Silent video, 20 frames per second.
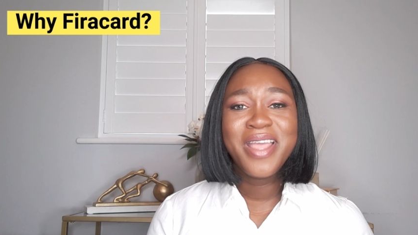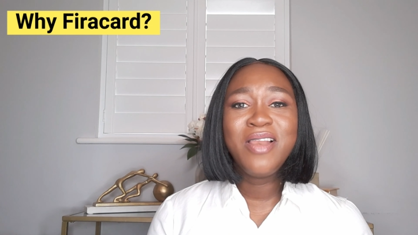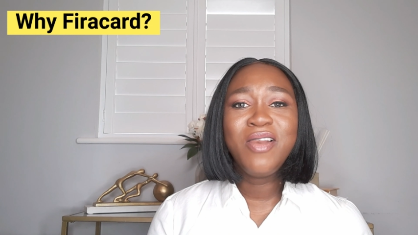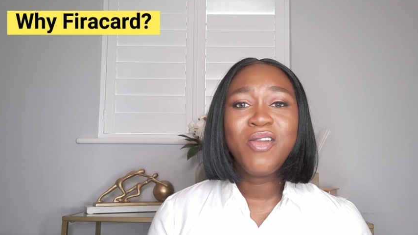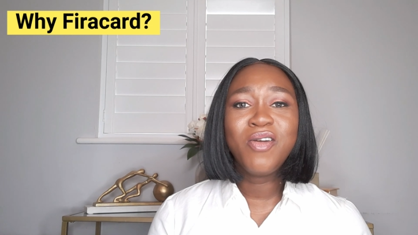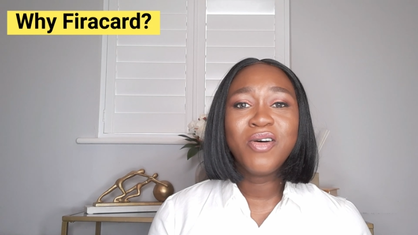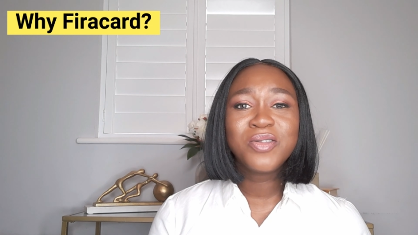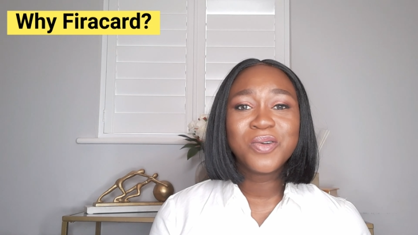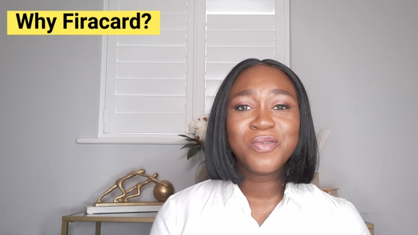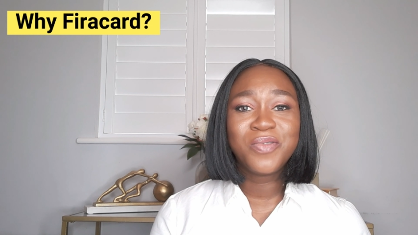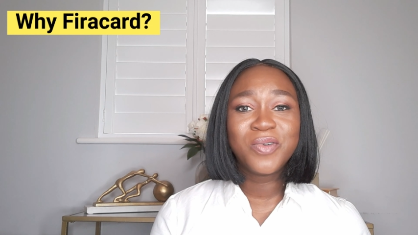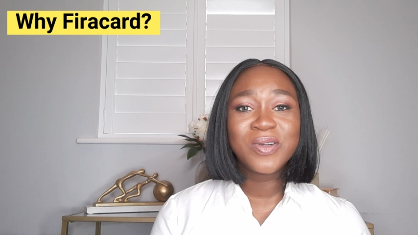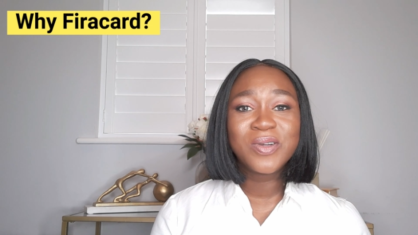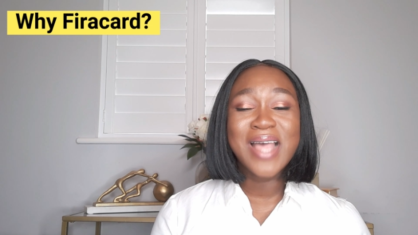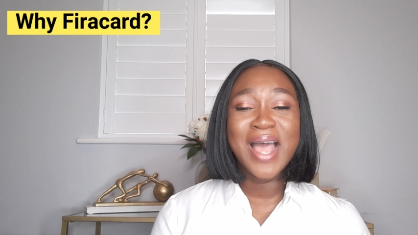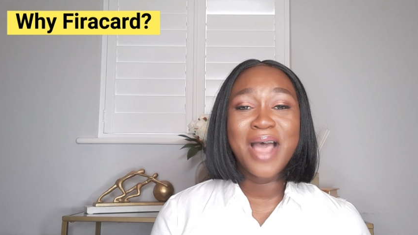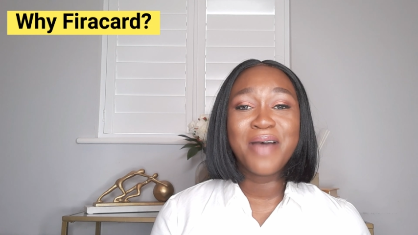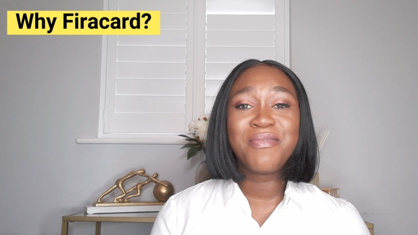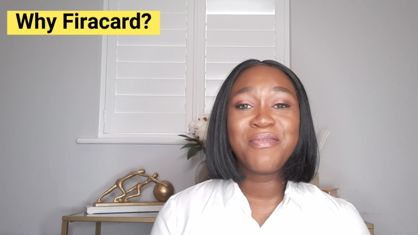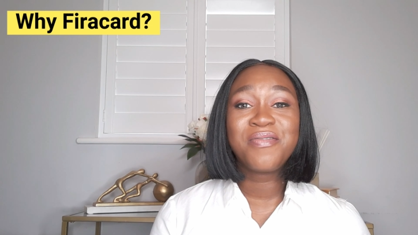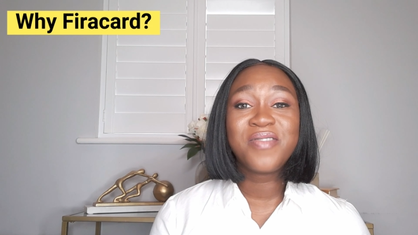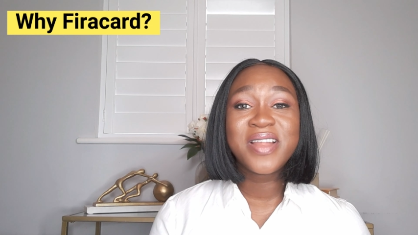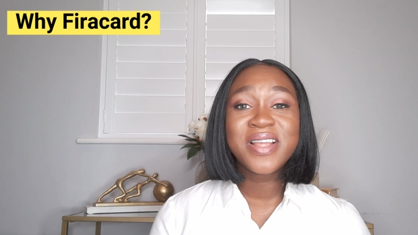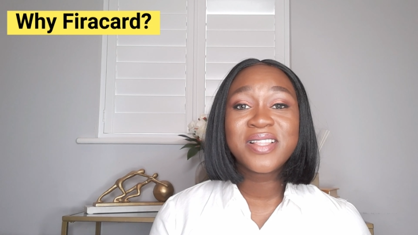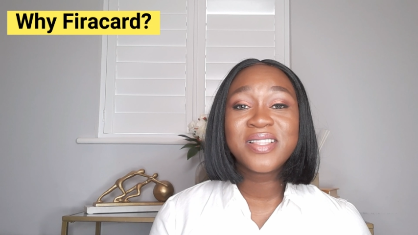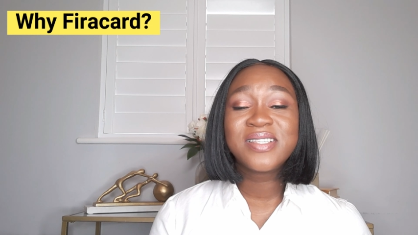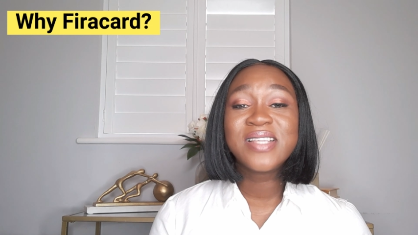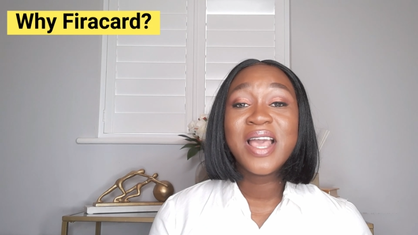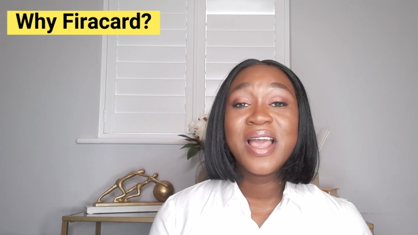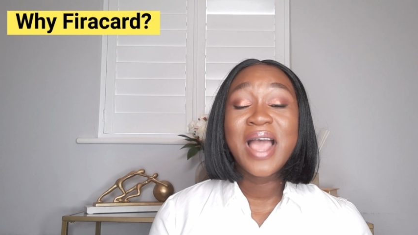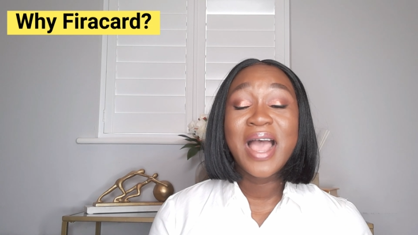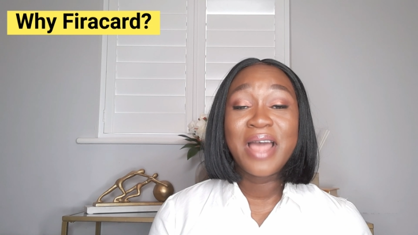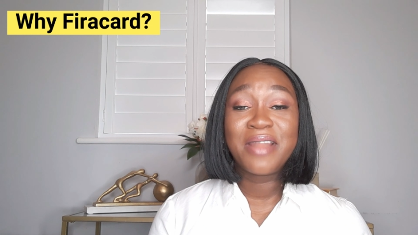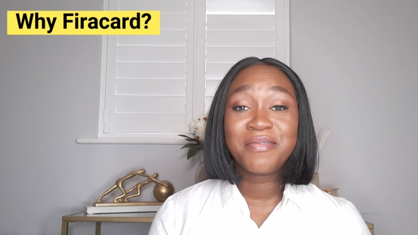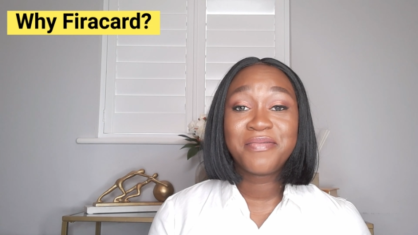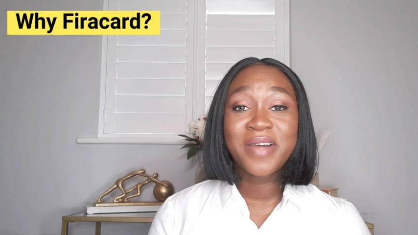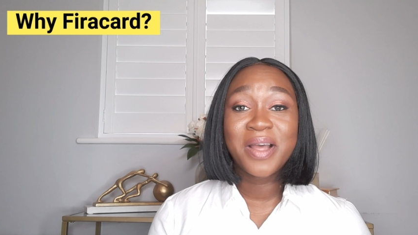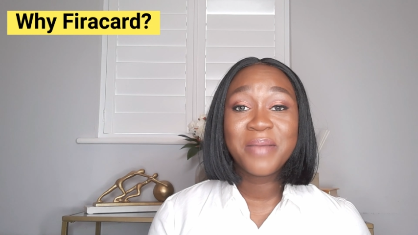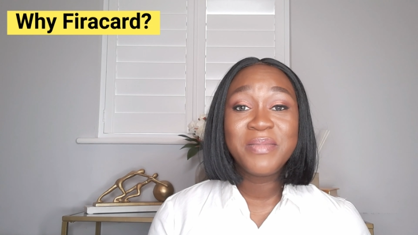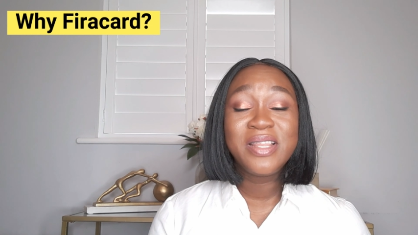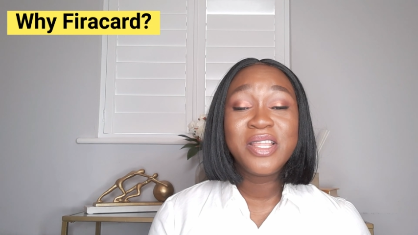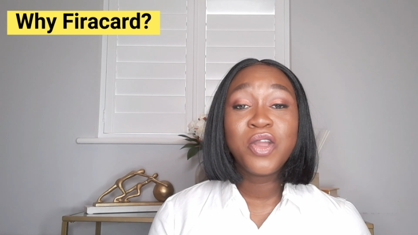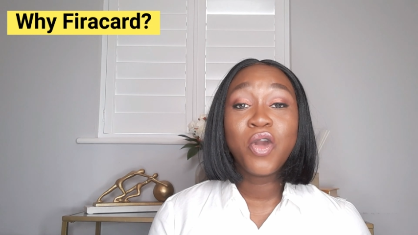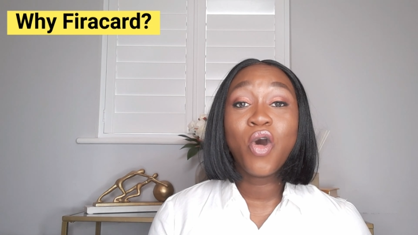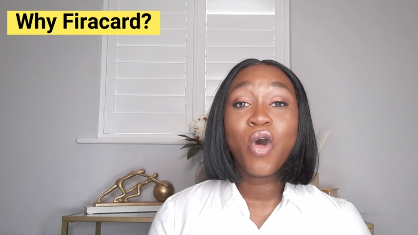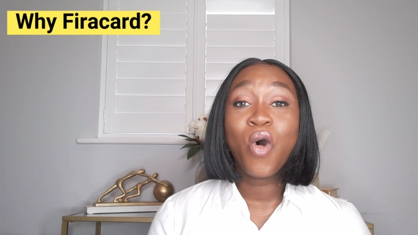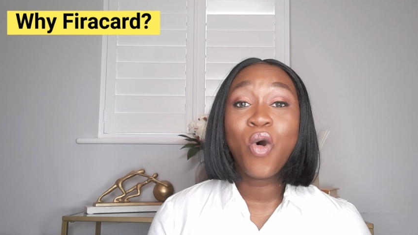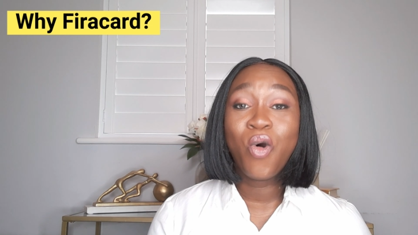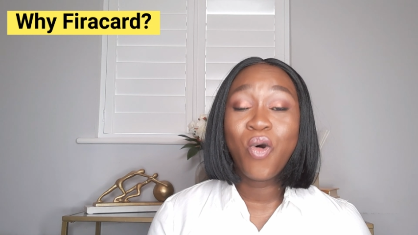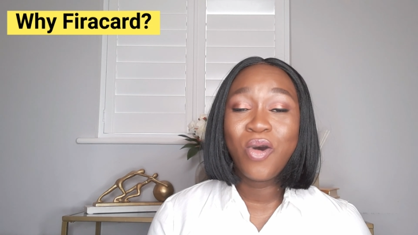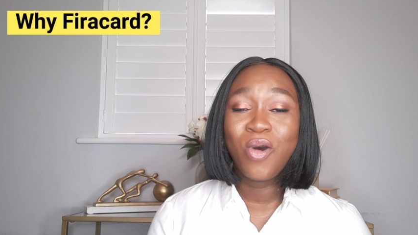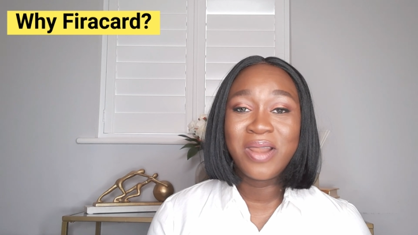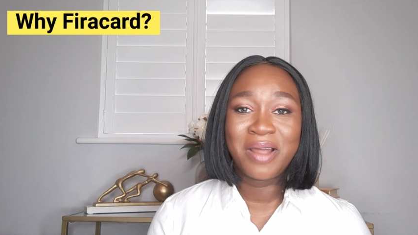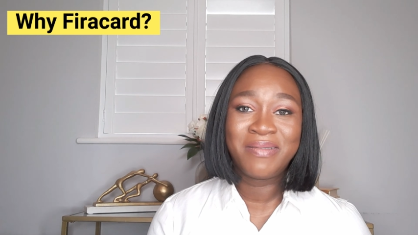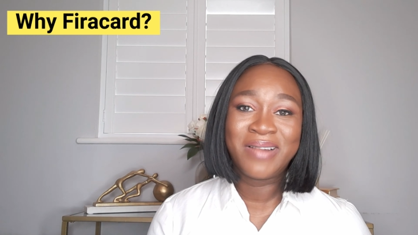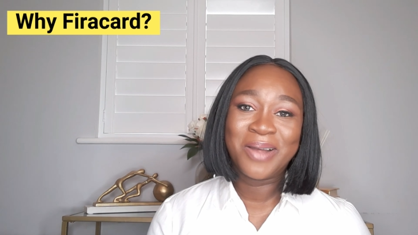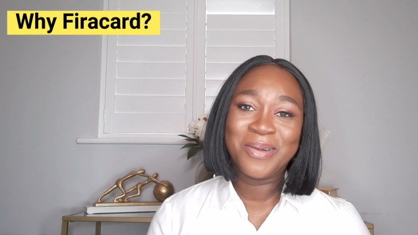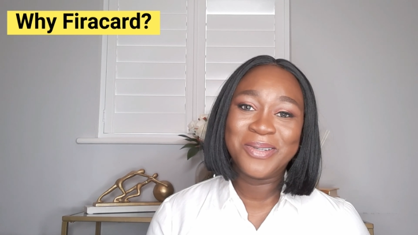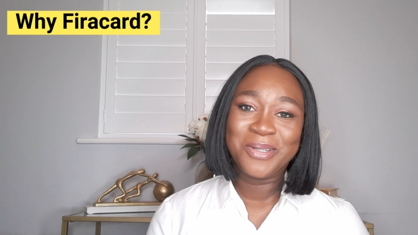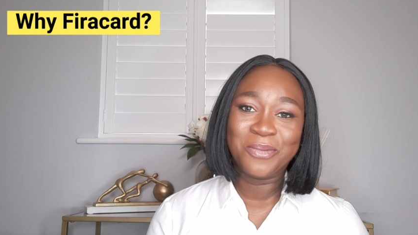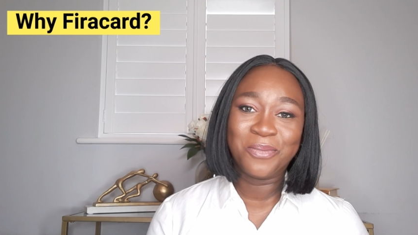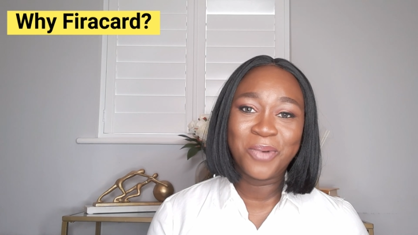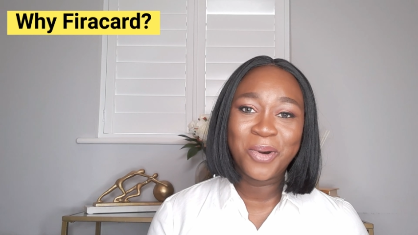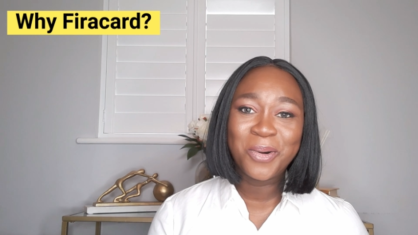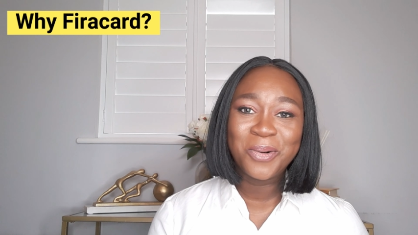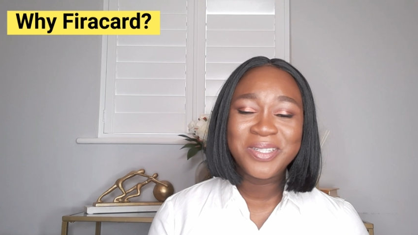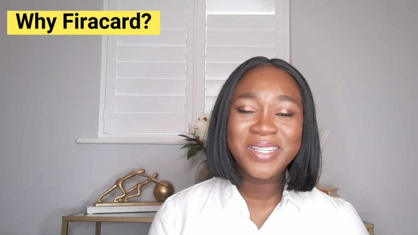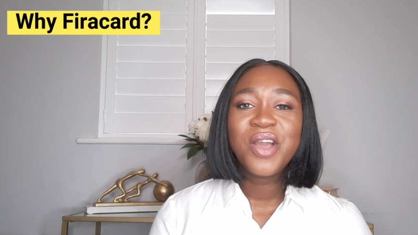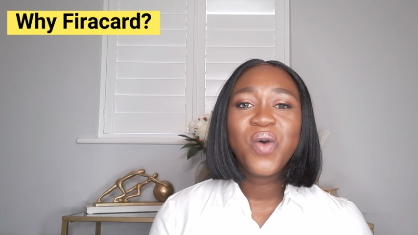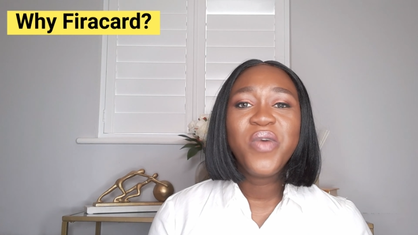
A lot of us have friends and family all around the world.